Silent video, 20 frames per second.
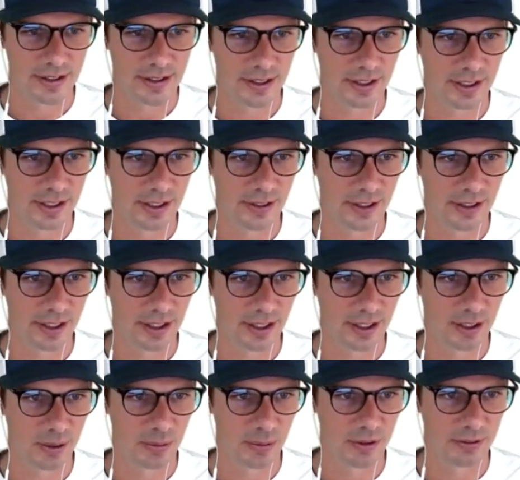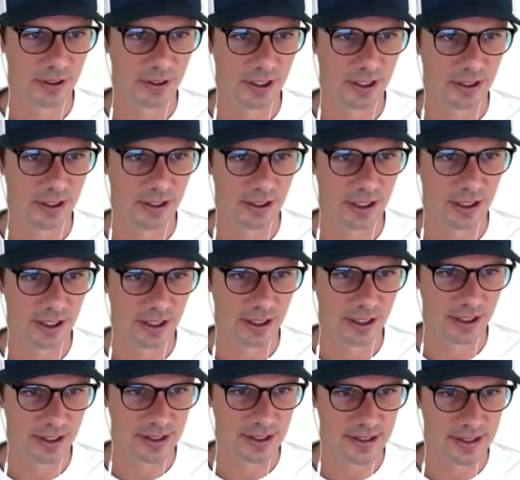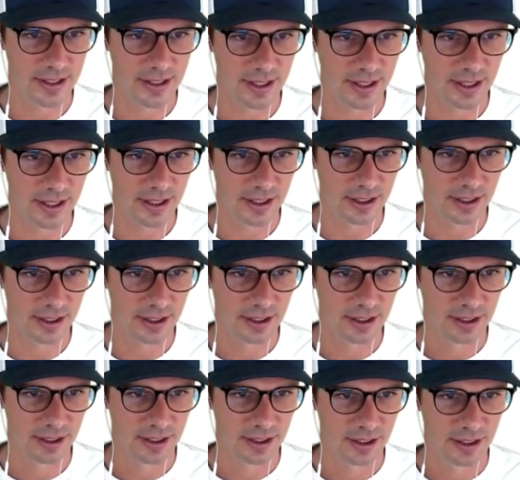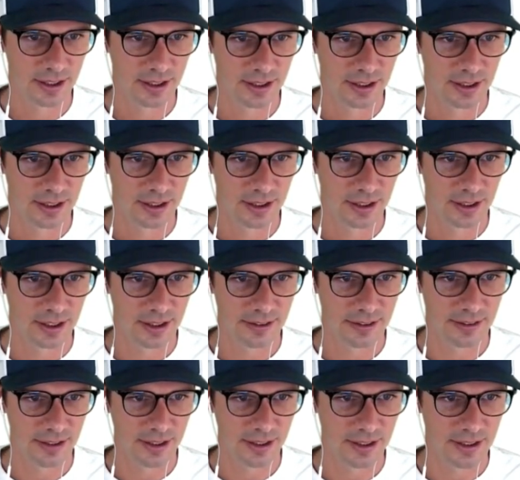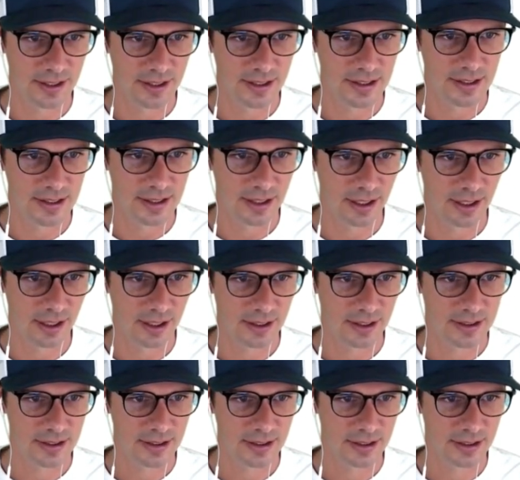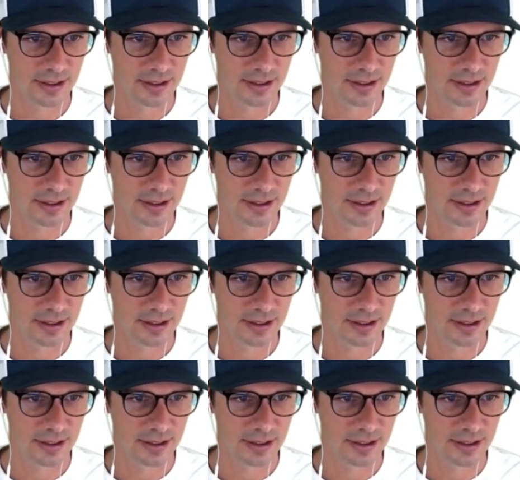So then here I can come over here and I can say this ends at